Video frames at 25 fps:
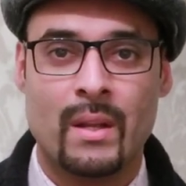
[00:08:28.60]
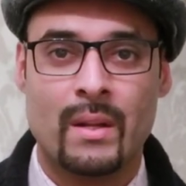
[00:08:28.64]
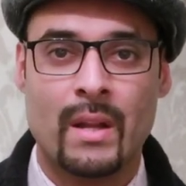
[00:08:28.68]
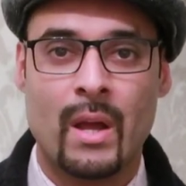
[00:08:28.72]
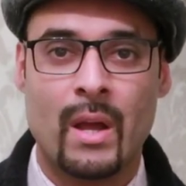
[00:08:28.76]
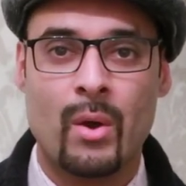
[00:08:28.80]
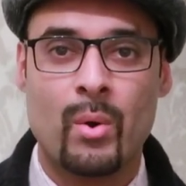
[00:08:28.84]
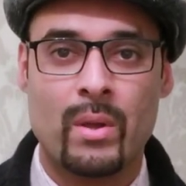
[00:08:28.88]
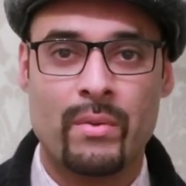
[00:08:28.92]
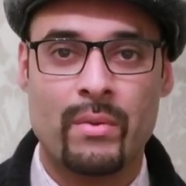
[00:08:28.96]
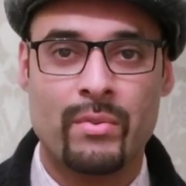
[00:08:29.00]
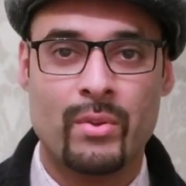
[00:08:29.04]

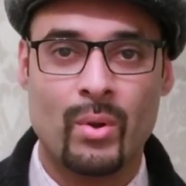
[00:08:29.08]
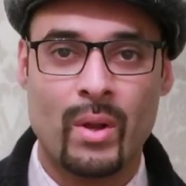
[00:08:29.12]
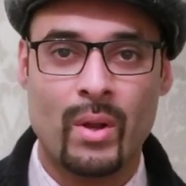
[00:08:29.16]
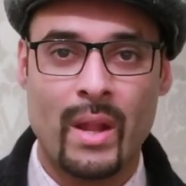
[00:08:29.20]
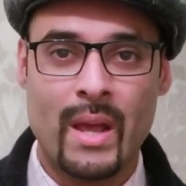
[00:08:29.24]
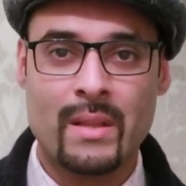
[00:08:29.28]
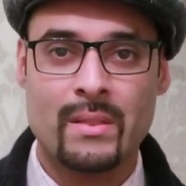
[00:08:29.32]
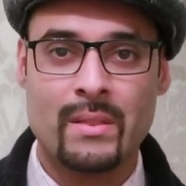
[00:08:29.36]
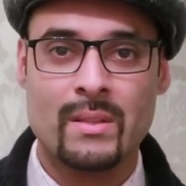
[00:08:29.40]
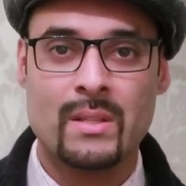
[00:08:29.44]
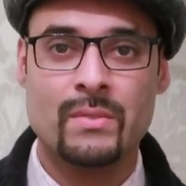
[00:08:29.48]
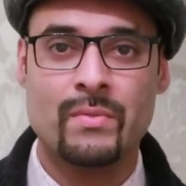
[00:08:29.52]
Now, if you
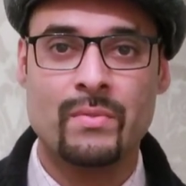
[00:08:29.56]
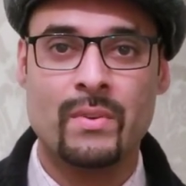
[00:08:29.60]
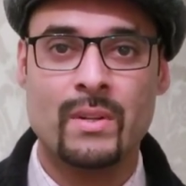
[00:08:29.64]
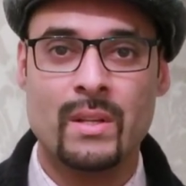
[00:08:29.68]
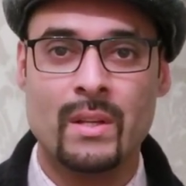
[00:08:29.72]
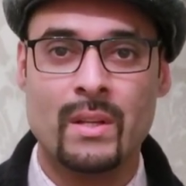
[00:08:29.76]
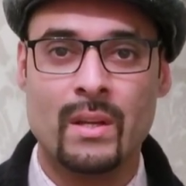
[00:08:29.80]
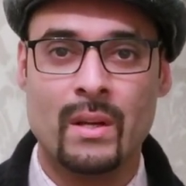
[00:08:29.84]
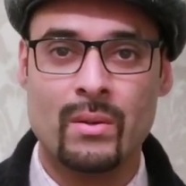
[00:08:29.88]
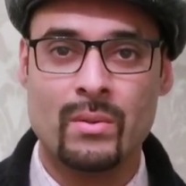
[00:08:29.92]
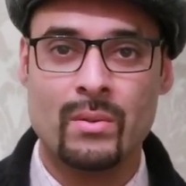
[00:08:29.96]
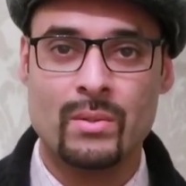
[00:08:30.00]
like this
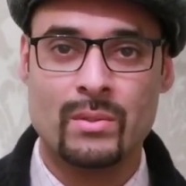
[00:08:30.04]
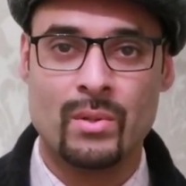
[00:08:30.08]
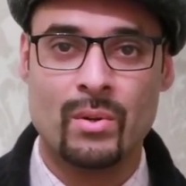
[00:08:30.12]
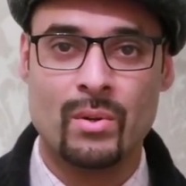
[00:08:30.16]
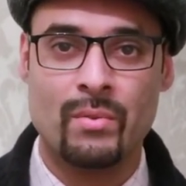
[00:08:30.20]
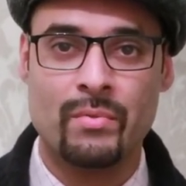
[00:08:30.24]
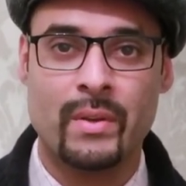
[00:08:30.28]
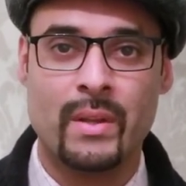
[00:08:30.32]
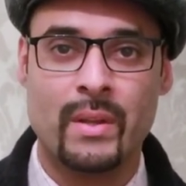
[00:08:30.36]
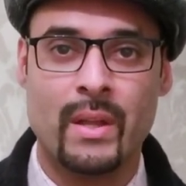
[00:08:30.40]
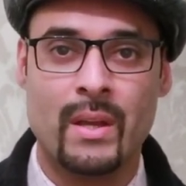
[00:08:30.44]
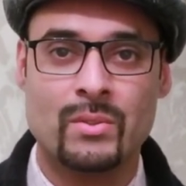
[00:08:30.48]
video,
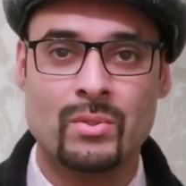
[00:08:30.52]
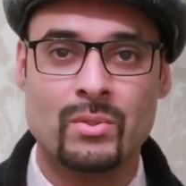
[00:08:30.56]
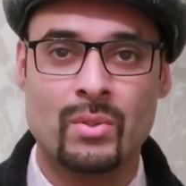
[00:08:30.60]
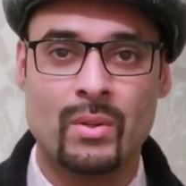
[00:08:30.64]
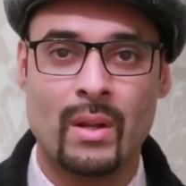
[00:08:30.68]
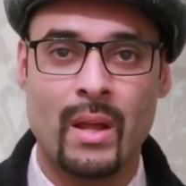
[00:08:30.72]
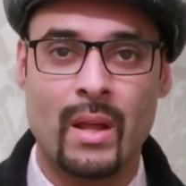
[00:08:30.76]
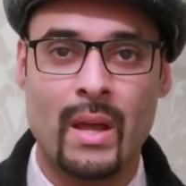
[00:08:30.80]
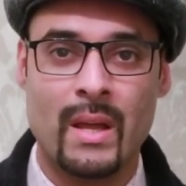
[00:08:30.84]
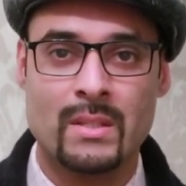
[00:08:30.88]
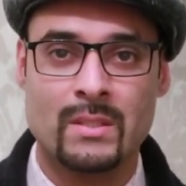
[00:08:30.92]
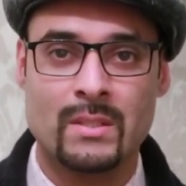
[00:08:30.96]
don't forget to
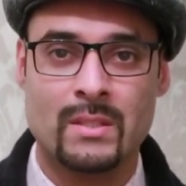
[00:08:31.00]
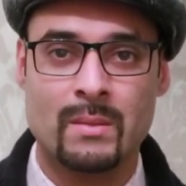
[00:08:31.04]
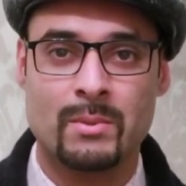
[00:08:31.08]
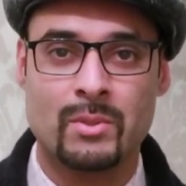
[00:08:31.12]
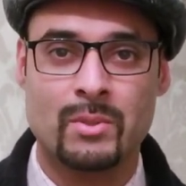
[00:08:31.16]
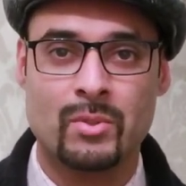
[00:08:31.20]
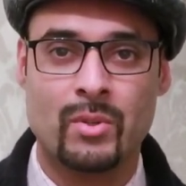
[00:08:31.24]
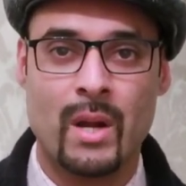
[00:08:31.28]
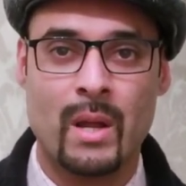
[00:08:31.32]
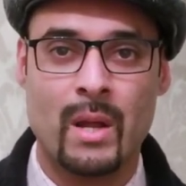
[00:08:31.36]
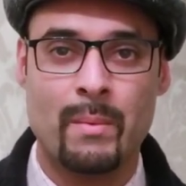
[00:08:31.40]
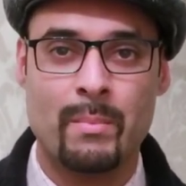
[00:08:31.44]
like,
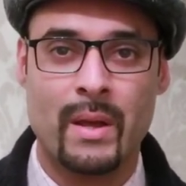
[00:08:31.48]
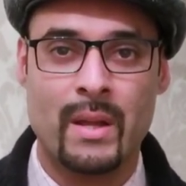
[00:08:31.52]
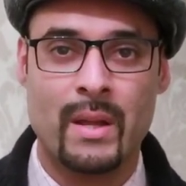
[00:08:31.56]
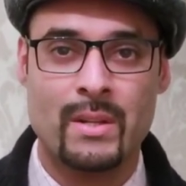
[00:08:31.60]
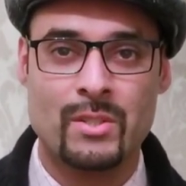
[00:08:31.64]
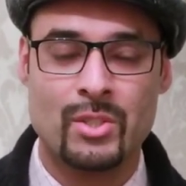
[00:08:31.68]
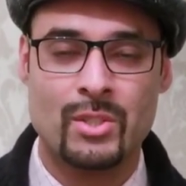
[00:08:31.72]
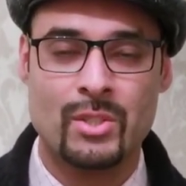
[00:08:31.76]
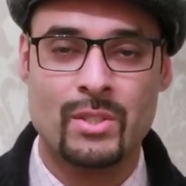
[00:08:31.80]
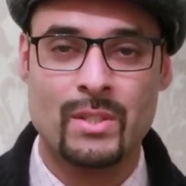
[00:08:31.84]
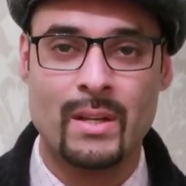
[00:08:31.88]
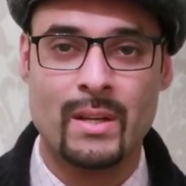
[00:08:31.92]
subscribe
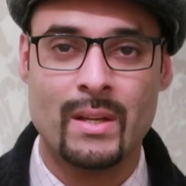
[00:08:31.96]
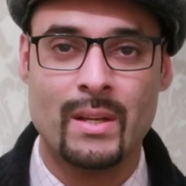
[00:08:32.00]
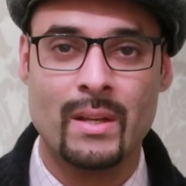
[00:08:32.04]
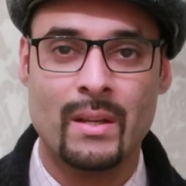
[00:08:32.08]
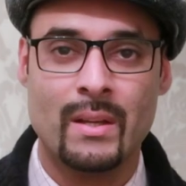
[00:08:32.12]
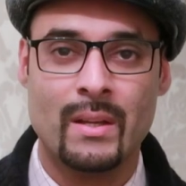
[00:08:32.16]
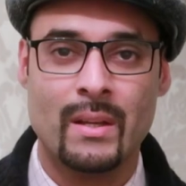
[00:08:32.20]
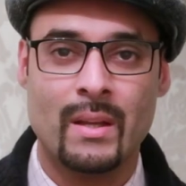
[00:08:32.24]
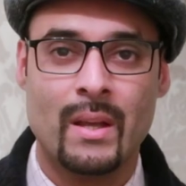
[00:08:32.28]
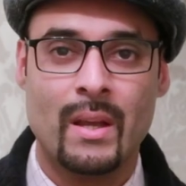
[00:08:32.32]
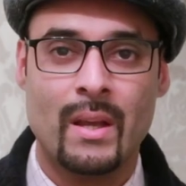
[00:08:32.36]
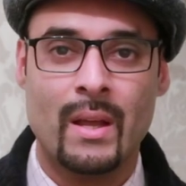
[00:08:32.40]
and share,
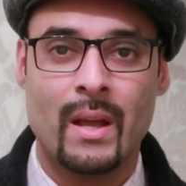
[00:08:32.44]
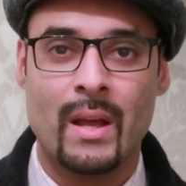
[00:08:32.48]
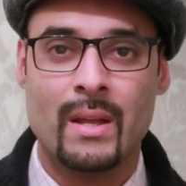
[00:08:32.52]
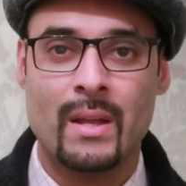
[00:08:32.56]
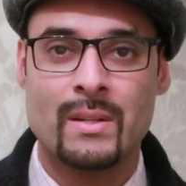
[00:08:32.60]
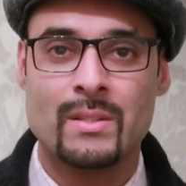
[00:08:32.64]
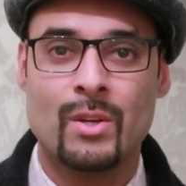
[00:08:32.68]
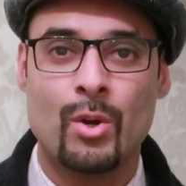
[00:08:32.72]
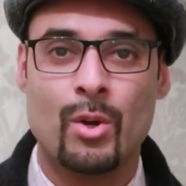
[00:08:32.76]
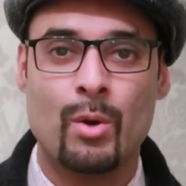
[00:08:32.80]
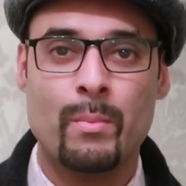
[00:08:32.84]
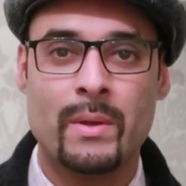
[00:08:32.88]

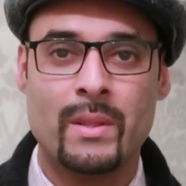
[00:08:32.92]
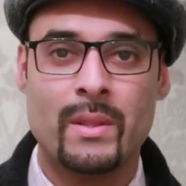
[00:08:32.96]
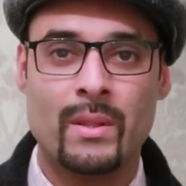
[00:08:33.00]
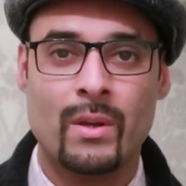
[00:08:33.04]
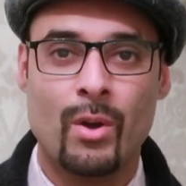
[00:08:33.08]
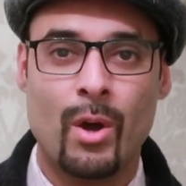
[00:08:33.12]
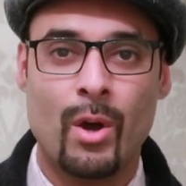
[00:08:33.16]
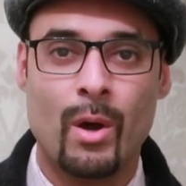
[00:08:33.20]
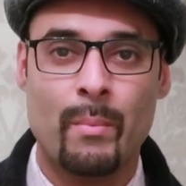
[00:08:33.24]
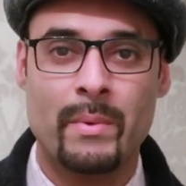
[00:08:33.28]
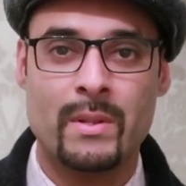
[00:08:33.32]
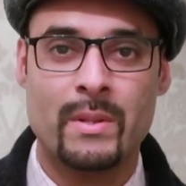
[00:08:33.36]
and tell me in the
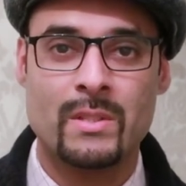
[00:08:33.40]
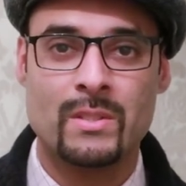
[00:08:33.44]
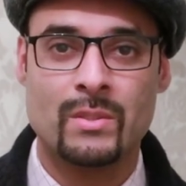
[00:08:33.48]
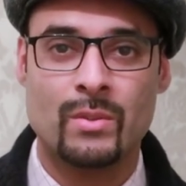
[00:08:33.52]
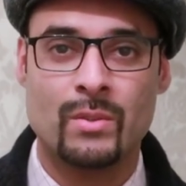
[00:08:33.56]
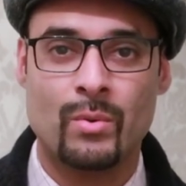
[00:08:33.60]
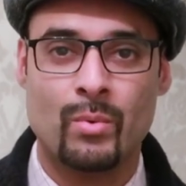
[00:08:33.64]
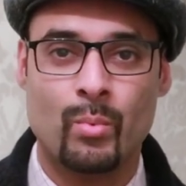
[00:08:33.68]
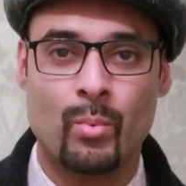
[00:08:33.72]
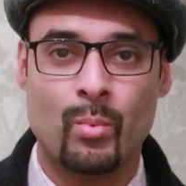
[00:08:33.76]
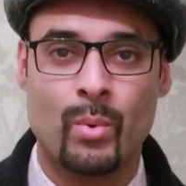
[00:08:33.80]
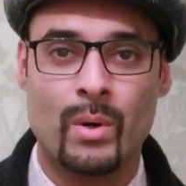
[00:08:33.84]
comments
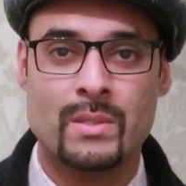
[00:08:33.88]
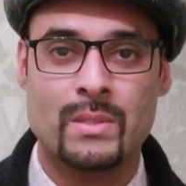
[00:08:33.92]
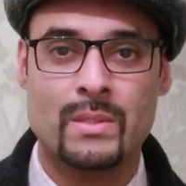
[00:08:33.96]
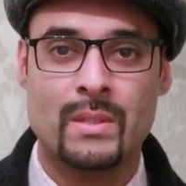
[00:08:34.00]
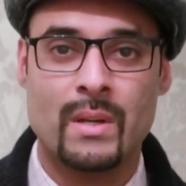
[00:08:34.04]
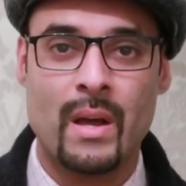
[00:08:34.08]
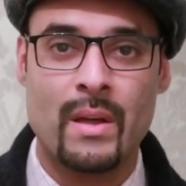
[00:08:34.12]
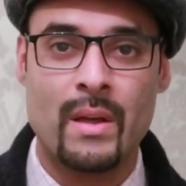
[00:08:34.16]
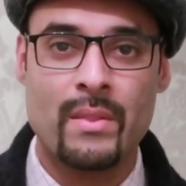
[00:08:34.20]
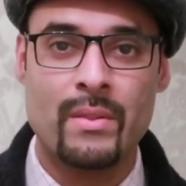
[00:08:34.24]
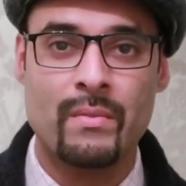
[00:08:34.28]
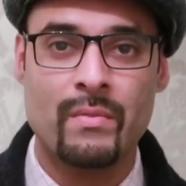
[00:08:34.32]
what
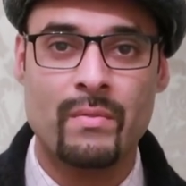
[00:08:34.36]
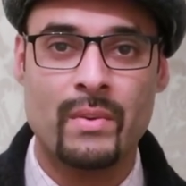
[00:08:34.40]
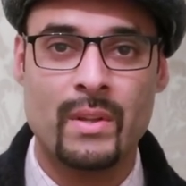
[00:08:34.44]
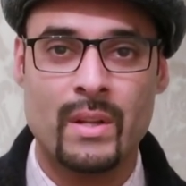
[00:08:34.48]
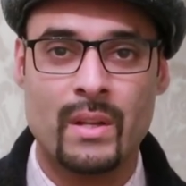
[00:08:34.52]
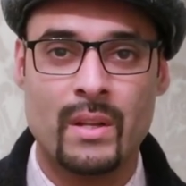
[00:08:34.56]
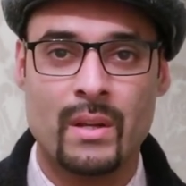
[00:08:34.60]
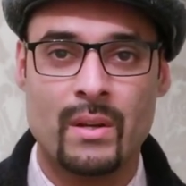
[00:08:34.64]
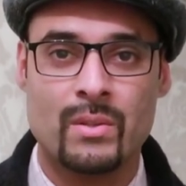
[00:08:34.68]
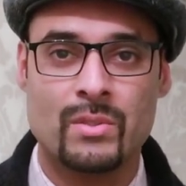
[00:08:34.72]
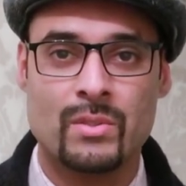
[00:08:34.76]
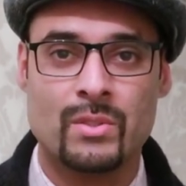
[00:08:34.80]
other
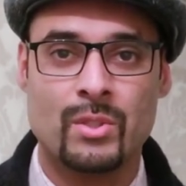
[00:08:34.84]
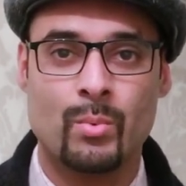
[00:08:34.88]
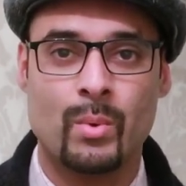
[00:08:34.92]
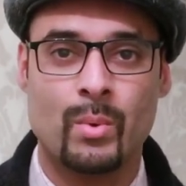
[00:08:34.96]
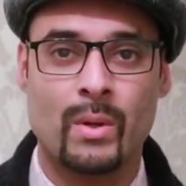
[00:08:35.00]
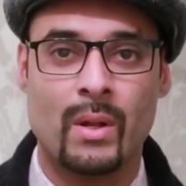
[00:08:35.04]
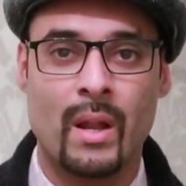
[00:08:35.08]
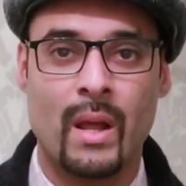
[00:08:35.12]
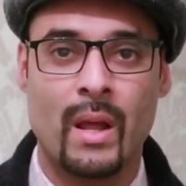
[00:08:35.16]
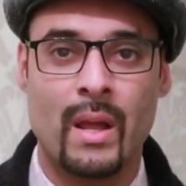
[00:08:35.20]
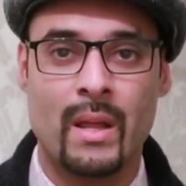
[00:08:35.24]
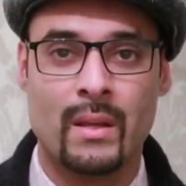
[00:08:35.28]
videos you
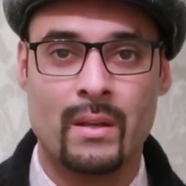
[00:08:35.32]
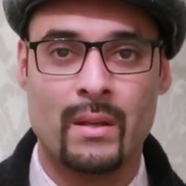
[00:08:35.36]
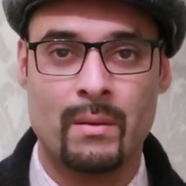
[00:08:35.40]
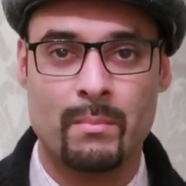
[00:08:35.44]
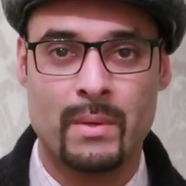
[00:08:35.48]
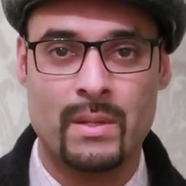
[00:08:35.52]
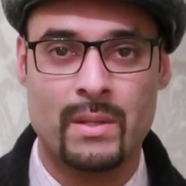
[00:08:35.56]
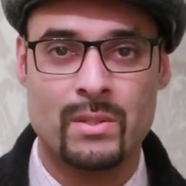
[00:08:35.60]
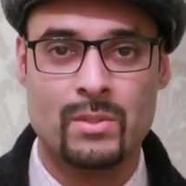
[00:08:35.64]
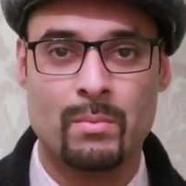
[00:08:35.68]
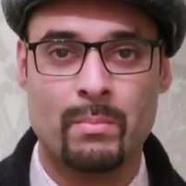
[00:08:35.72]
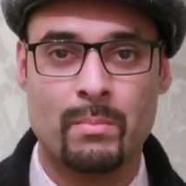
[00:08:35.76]
would like
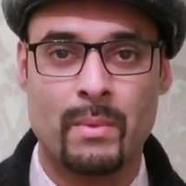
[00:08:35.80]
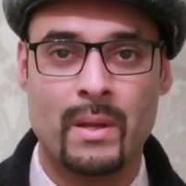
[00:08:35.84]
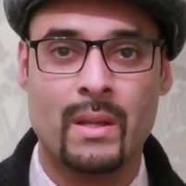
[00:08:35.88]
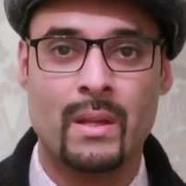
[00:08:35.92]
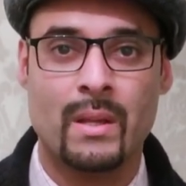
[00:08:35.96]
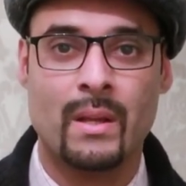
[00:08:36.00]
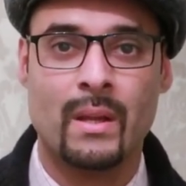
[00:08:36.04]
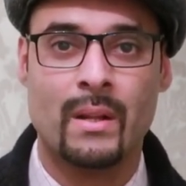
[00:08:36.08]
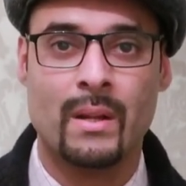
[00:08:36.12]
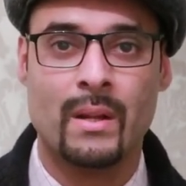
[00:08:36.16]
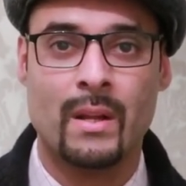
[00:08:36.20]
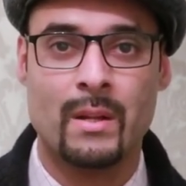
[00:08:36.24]
me to
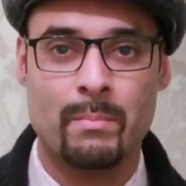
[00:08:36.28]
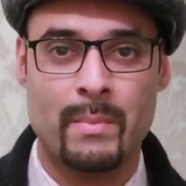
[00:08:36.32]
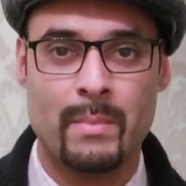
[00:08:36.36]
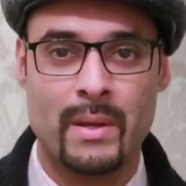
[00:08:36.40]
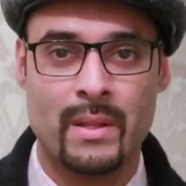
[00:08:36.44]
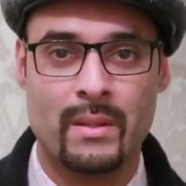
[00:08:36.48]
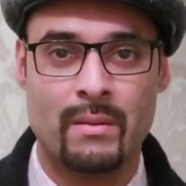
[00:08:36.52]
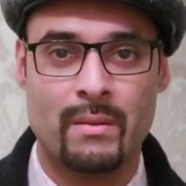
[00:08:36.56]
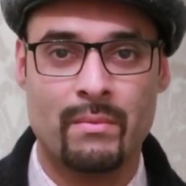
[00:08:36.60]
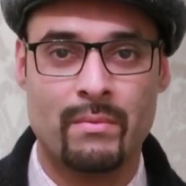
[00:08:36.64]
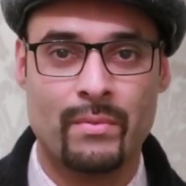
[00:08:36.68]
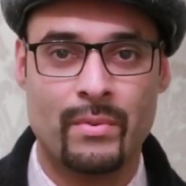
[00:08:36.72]
make, and I'd
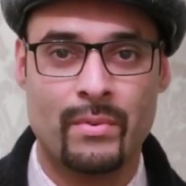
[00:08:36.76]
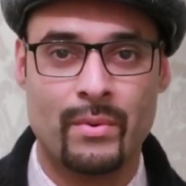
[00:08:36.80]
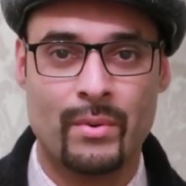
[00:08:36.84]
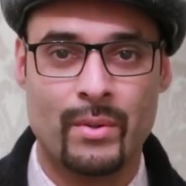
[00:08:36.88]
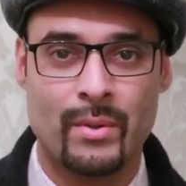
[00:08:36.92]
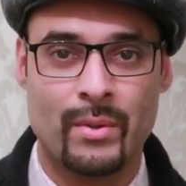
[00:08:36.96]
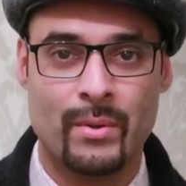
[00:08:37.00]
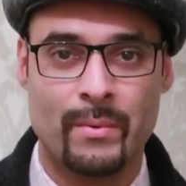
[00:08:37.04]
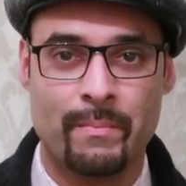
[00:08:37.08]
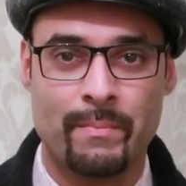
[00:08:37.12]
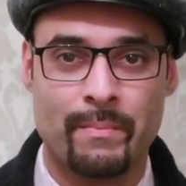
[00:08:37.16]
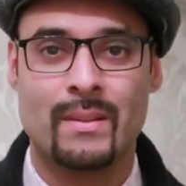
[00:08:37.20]
make them for
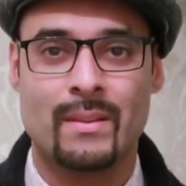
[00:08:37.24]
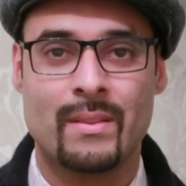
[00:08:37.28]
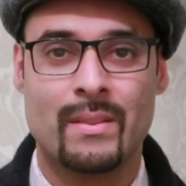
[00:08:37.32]
you.